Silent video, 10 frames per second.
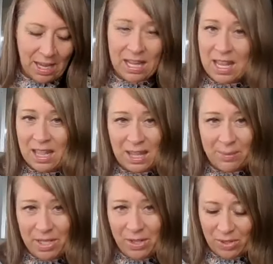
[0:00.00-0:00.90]
And let
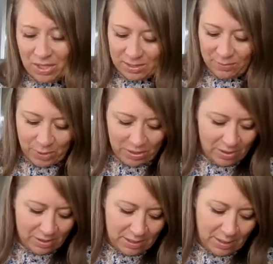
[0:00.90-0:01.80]
me know if you guys have
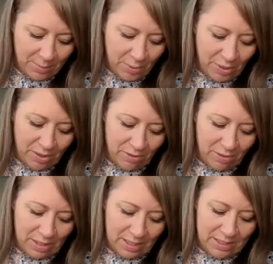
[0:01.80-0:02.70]
questions as I'm going
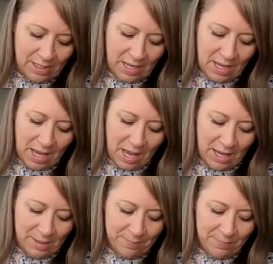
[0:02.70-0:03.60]
through this.
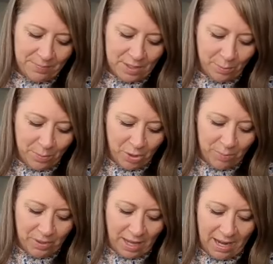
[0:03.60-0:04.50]
So
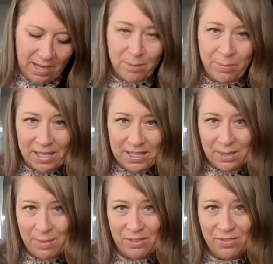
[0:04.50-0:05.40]
purple light combines
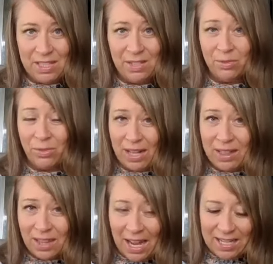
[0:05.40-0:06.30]
the benefits of
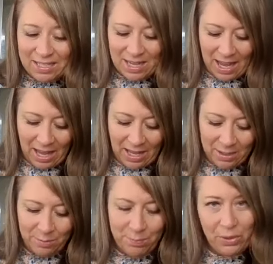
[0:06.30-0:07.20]
red light
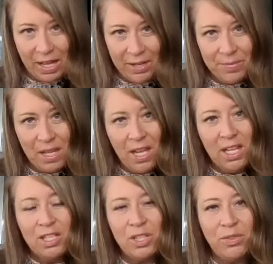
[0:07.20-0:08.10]
and blue light.
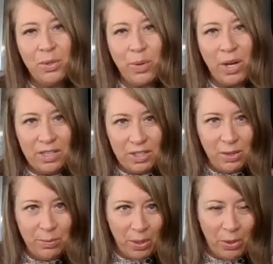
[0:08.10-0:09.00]
So if you want to
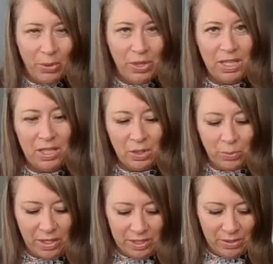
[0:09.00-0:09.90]
do both, you'll
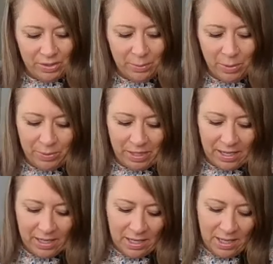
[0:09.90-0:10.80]
want to use purple
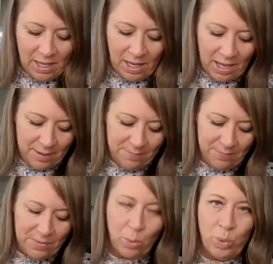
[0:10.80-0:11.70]
light,
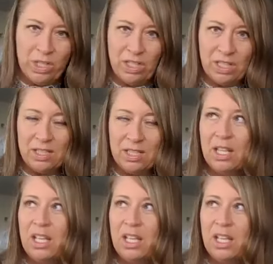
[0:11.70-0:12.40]
which is